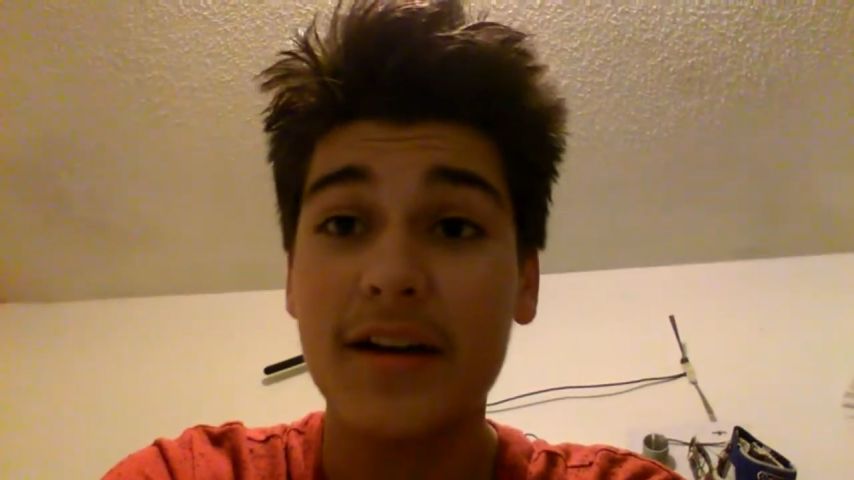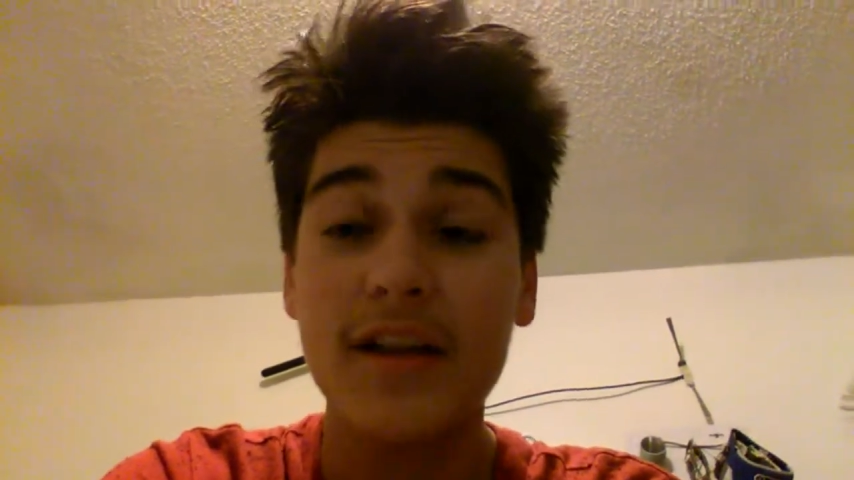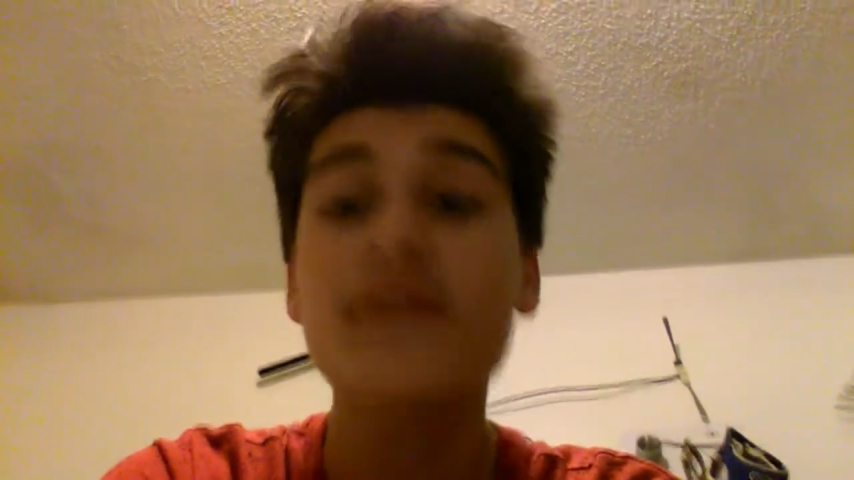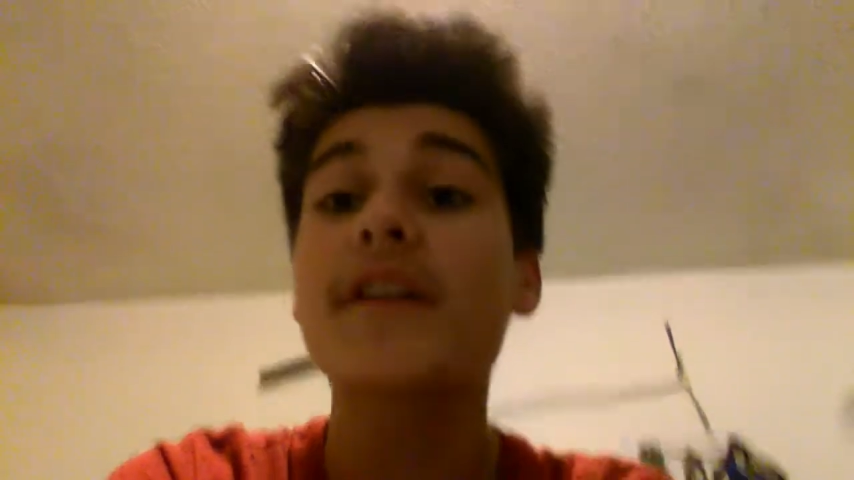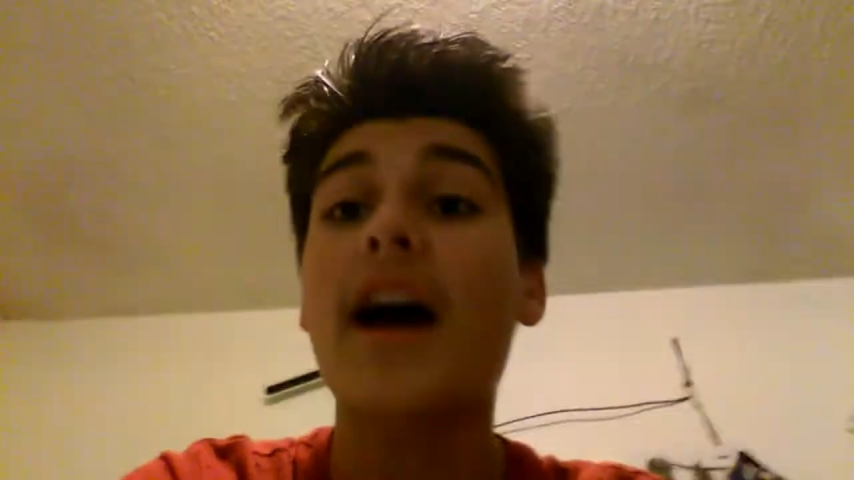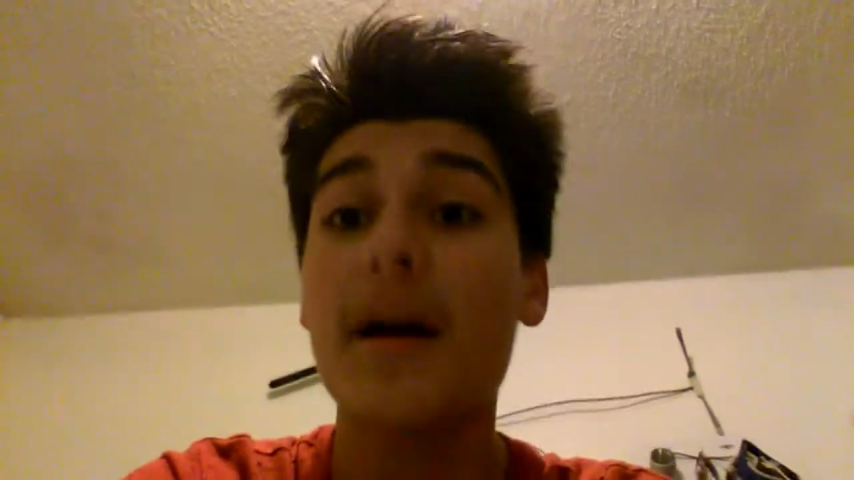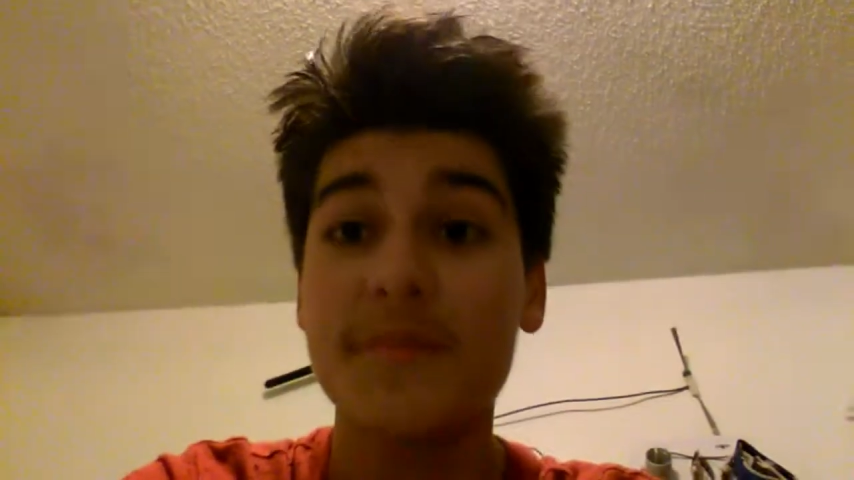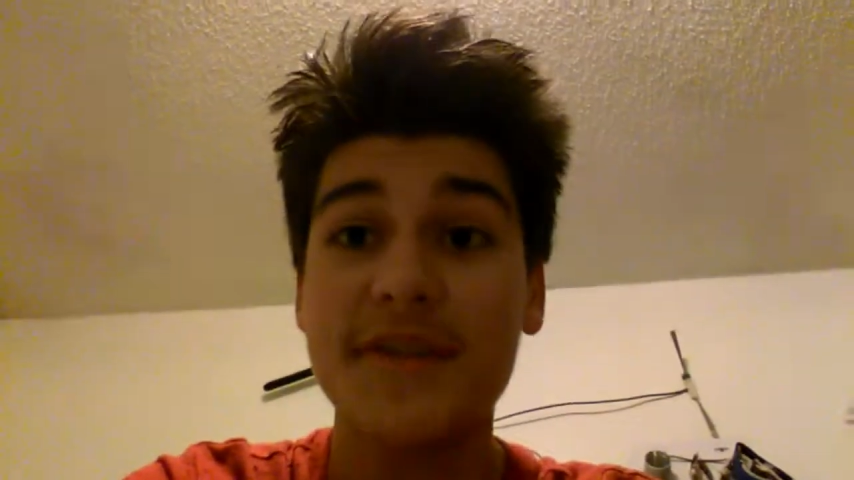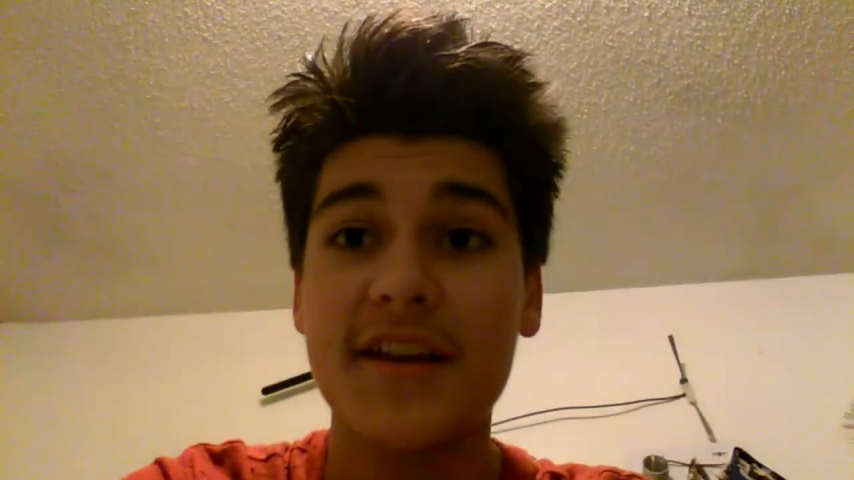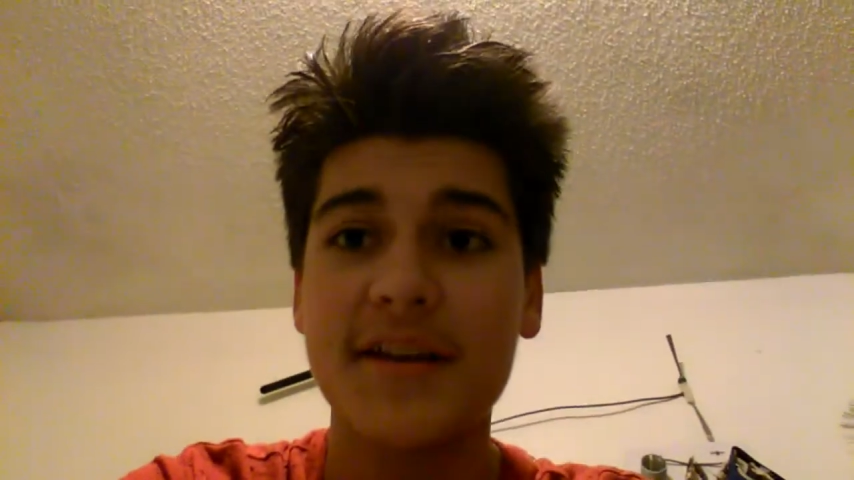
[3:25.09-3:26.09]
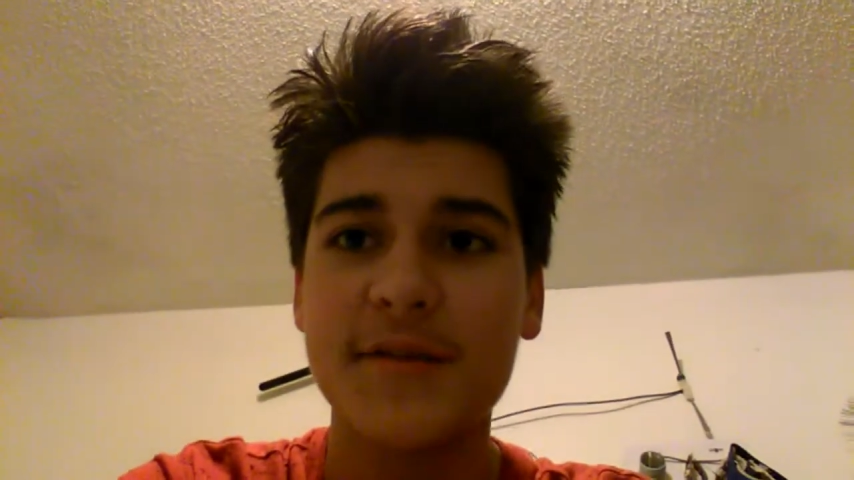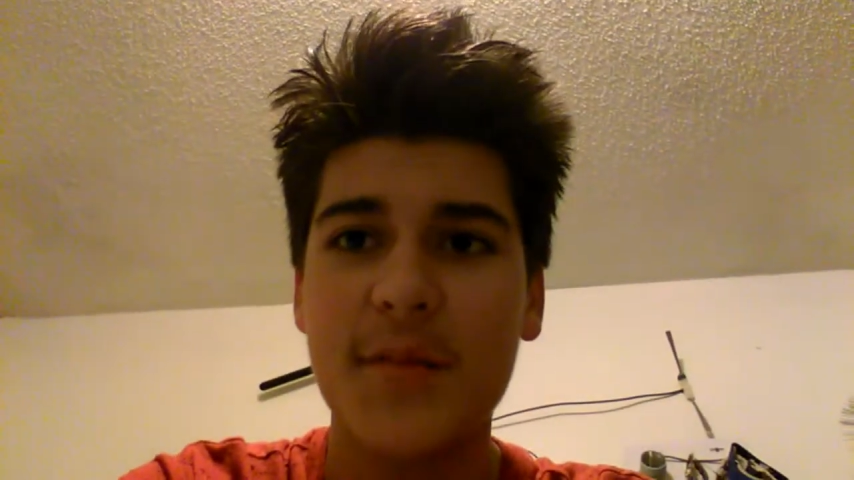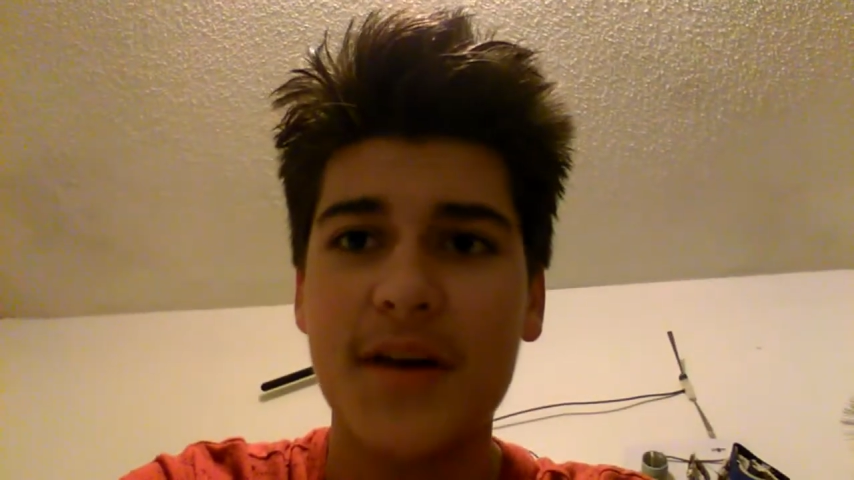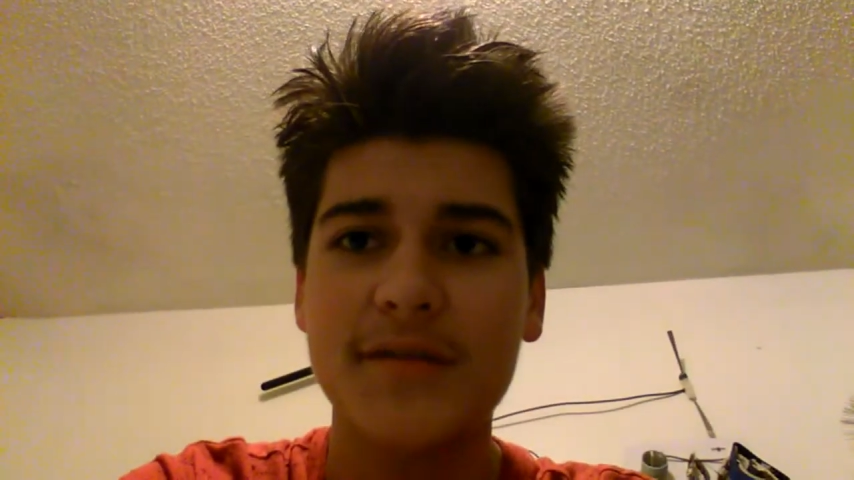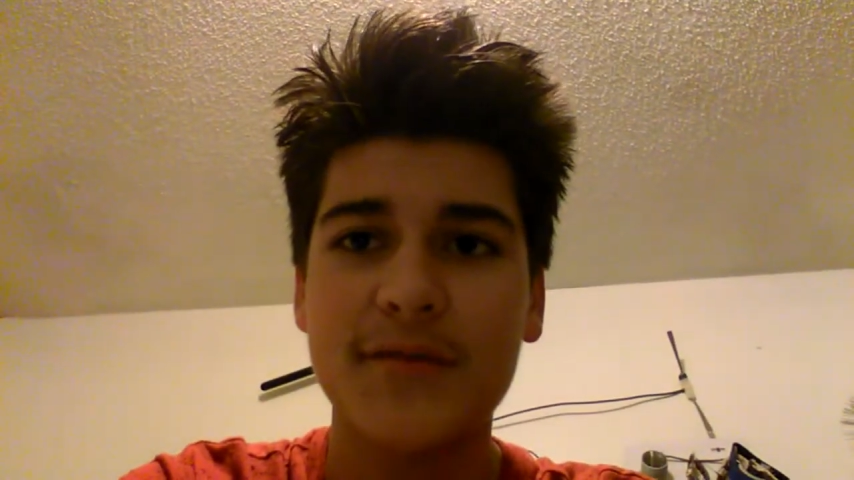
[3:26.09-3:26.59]
Even I'm saying it's
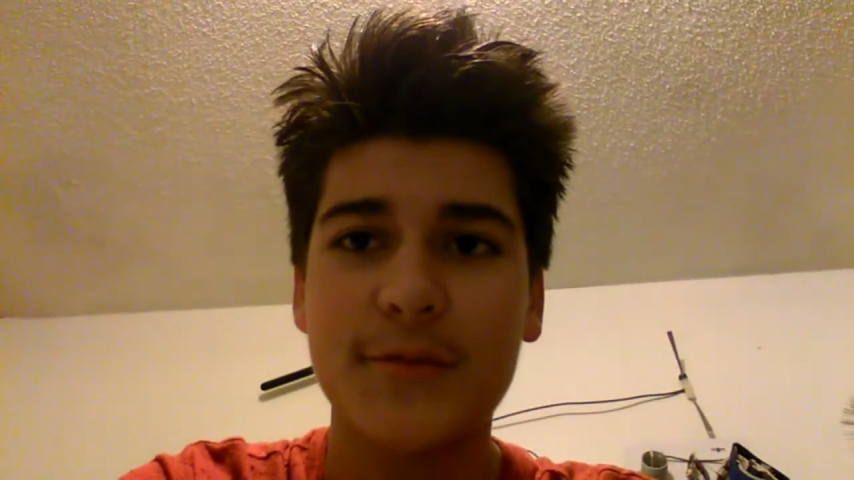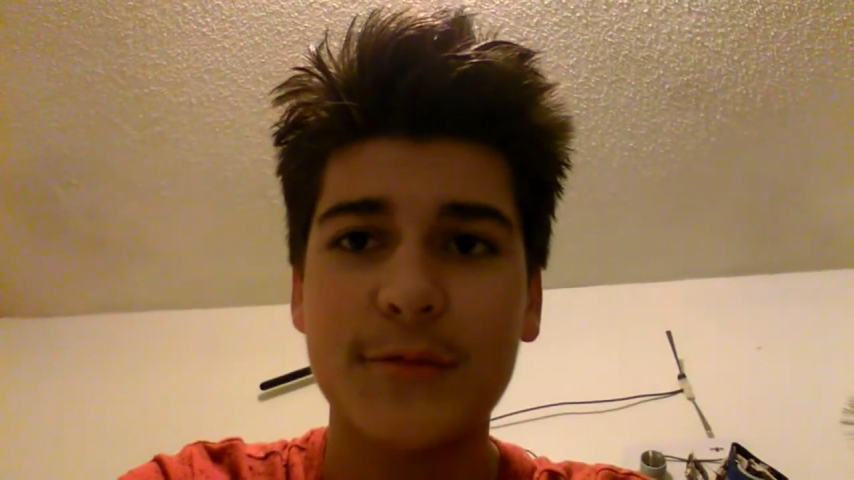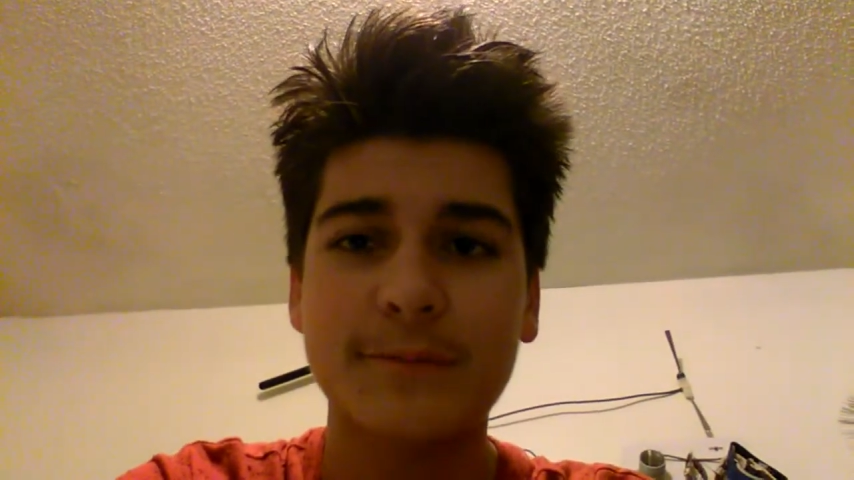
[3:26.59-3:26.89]
bad, so.